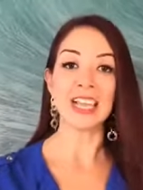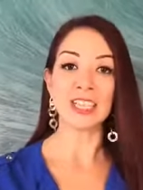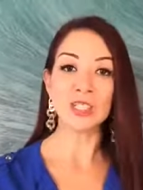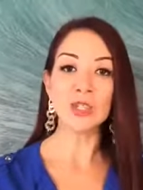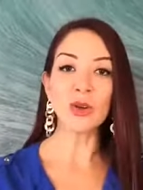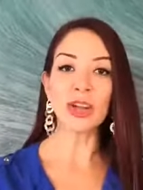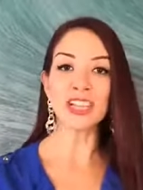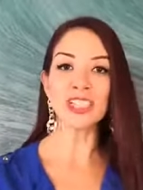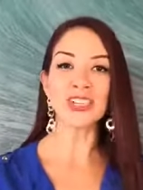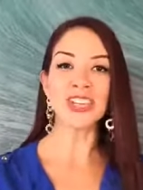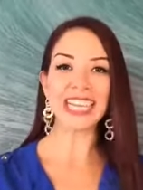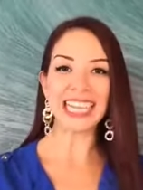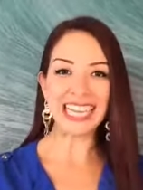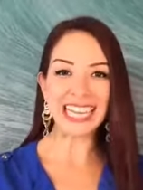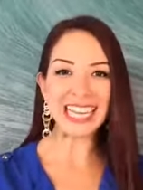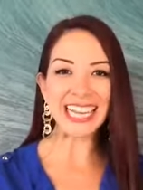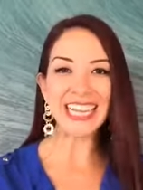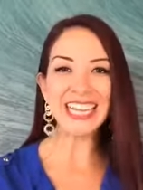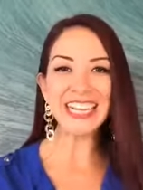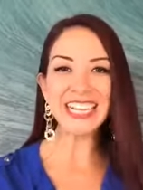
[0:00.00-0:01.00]
to actually
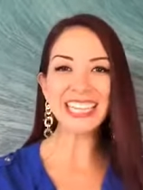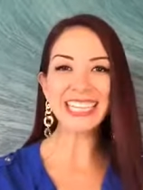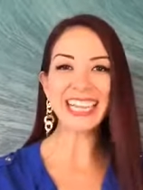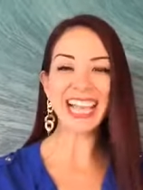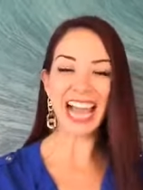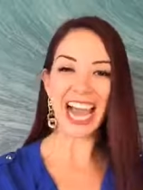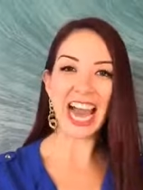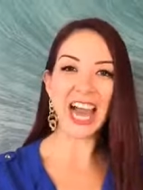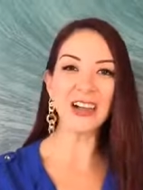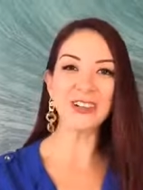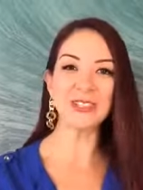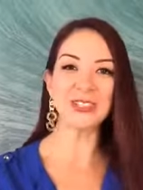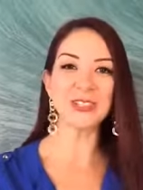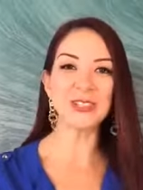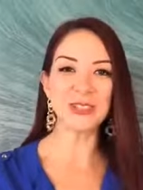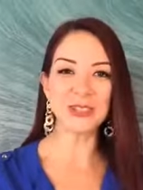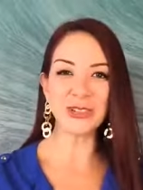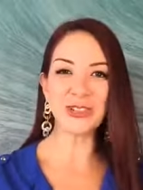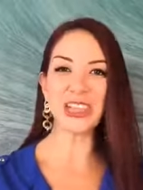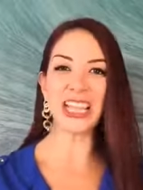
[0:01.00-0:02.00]
learn how to
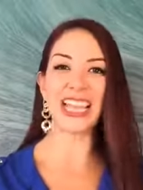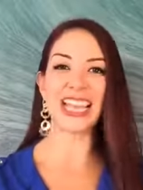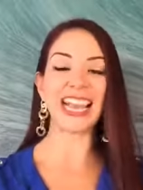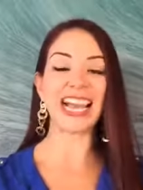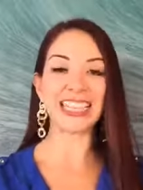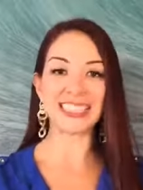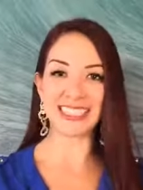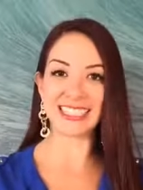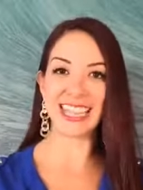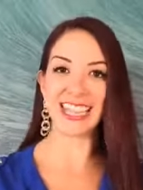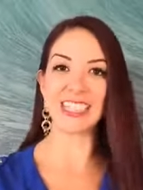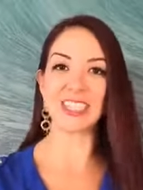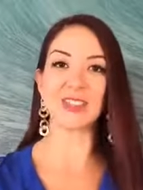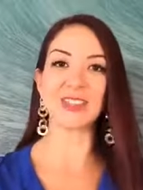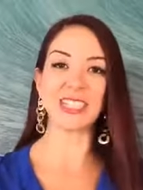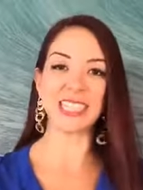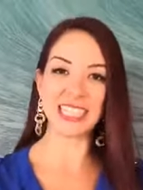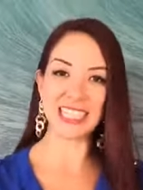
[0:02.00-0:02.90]
create a standard